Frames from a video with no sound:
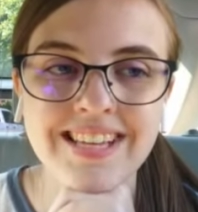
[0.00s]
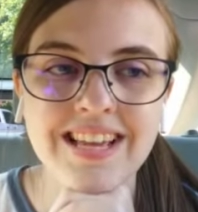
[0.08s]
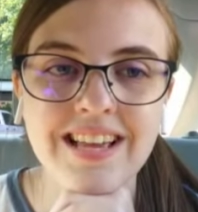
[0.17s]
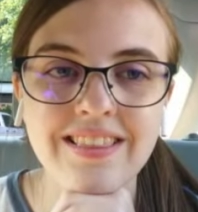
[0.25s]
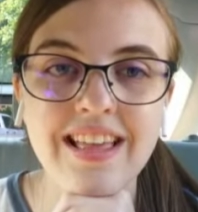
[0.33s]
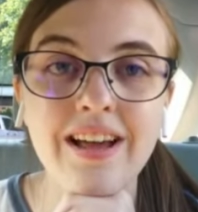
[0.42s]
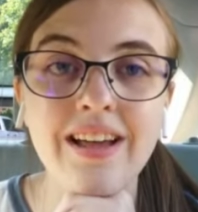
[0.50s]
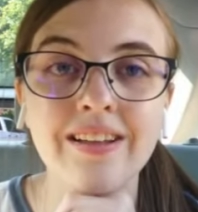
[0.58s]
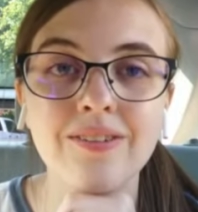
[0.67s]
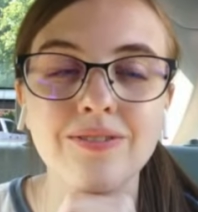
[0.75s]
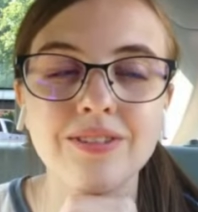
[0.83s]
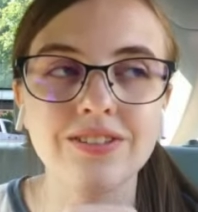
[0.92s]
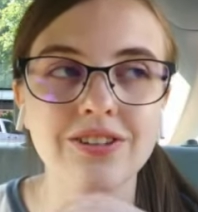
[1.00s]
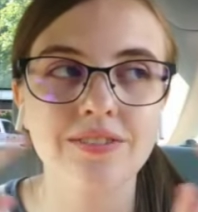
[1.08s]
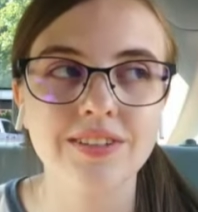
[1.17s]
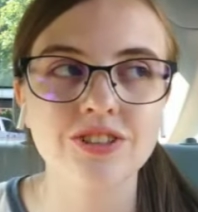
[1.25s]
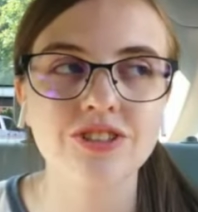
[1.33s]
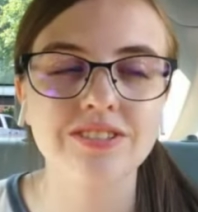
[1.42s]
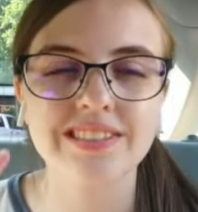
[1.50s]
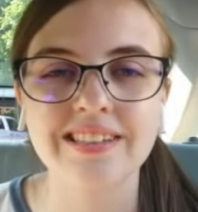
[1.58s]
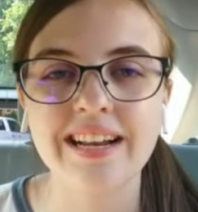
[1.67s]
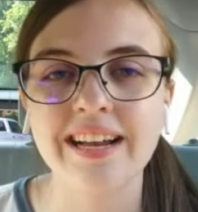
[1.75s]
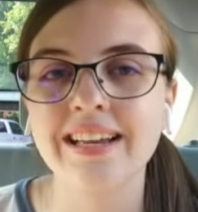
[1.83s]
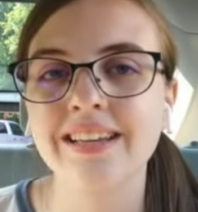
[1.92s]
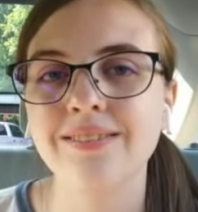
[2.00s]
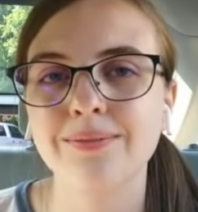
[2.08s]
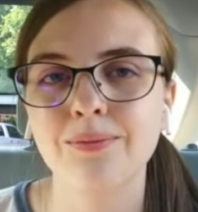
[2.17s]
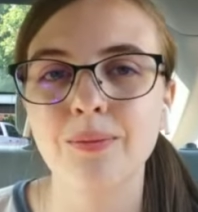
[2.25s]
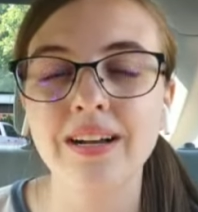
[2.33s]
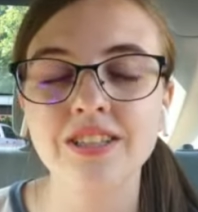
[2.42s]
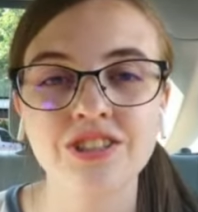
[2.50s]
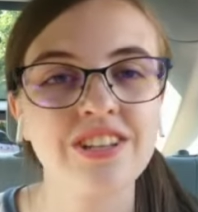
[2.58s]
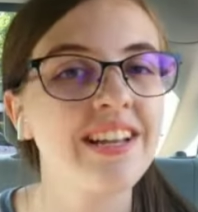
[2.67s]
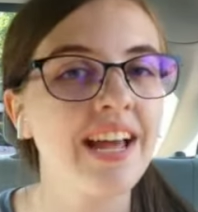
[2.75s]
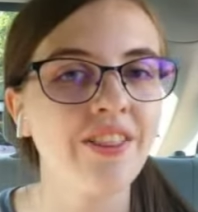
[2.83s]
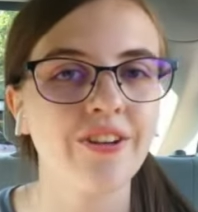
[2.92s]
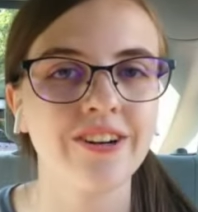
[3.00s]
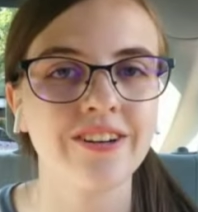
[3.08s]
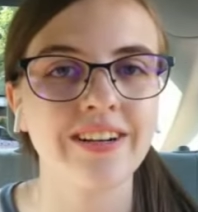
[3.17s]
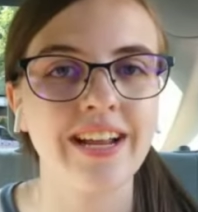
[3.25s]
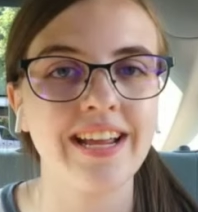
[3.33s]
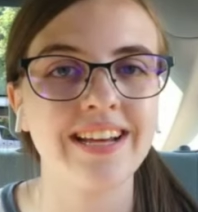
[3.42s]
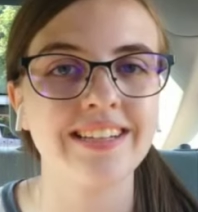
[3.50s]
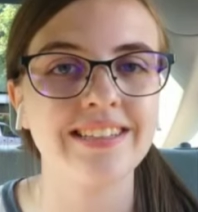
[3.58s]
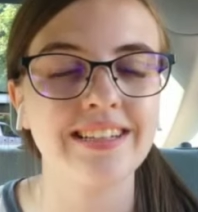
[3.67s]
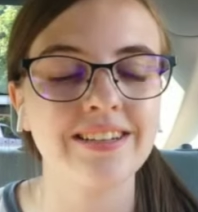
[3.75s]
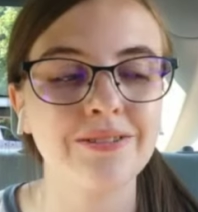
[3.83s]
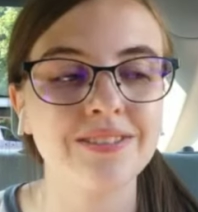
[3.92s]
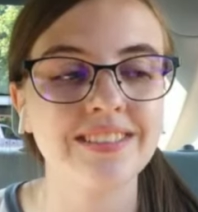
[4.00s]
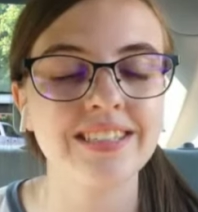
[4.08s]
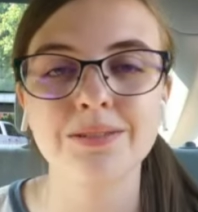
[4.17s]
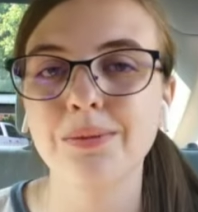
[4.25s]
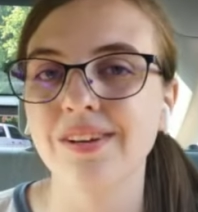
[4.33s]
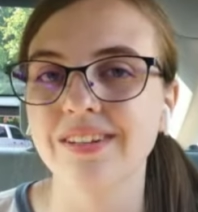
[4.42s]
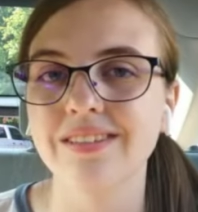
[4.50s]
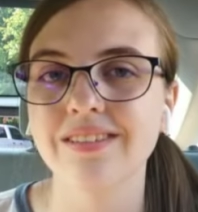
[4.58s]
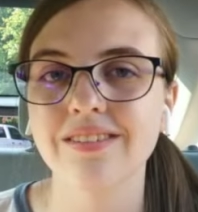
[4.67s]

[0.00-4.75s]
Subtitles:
that the Starvengers and I watched together, and it was an experience.